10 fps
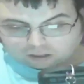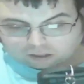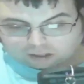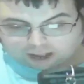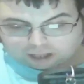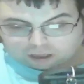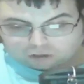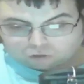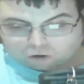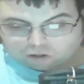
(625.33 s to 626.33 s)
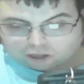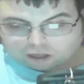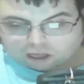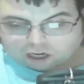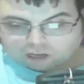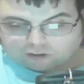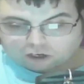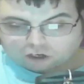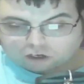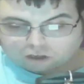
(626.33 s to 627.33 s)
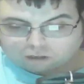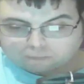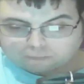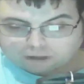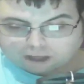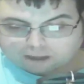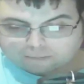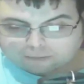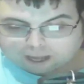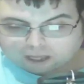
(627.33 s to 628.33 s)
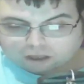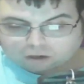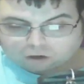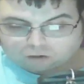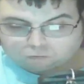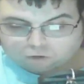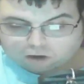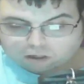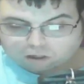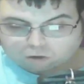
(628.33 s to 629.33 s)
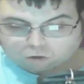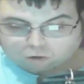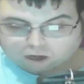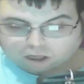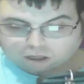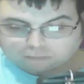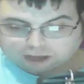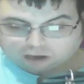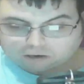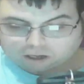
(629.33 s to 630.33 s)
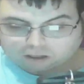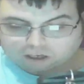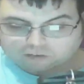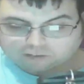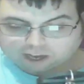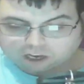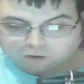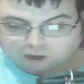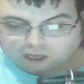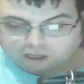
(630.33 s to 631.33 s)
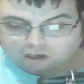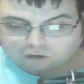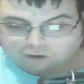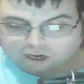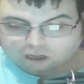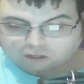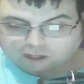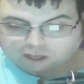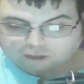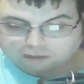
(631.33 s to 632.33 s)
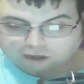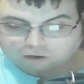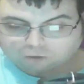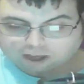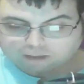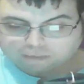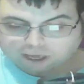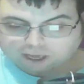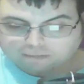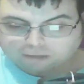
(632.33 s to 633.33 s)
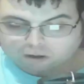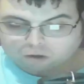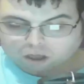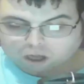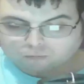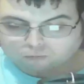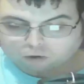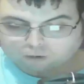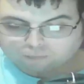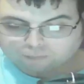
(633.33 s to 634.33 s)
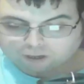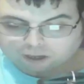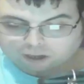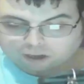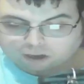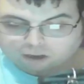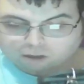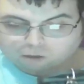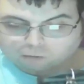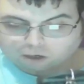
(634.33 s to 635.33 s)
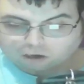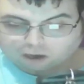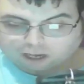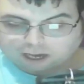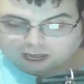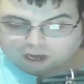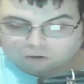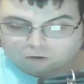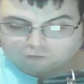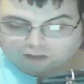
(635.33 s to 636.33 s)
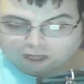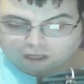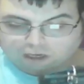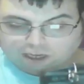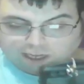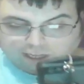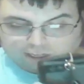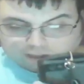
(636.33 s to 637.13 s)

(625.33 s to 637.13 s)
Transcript: That's truth in televisions uh, based on real stories about London evacuees knowing nothing about where meat and milk come from. So unlike now, obviously.